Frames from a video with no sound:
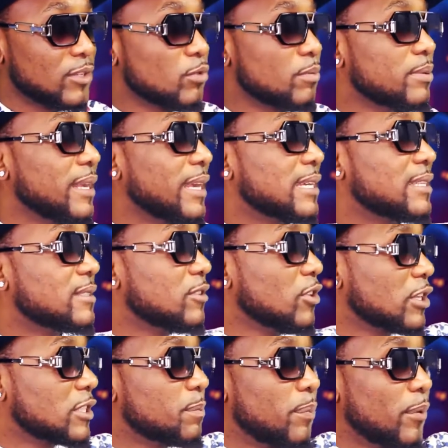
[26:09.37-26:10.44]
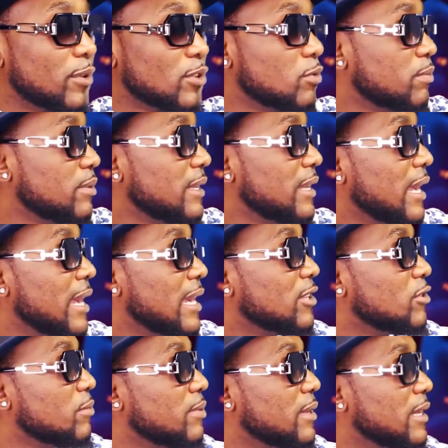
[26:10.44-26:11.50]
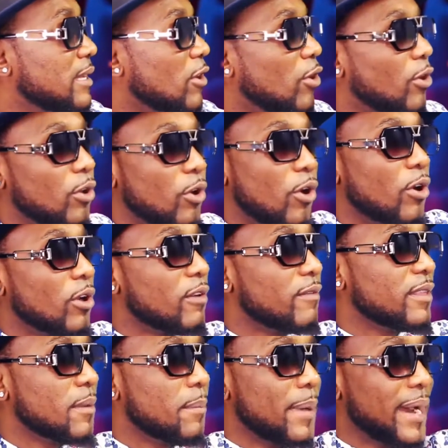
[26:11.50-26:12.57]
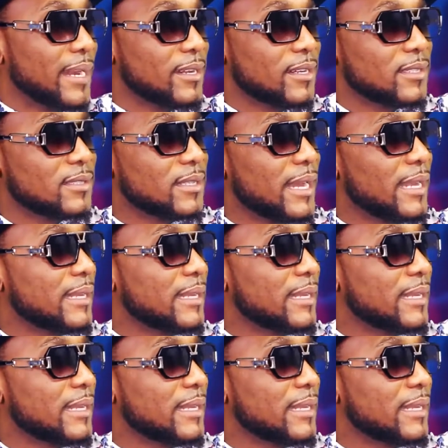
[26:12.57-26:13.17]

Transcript: To be exposed, to be all over the banners,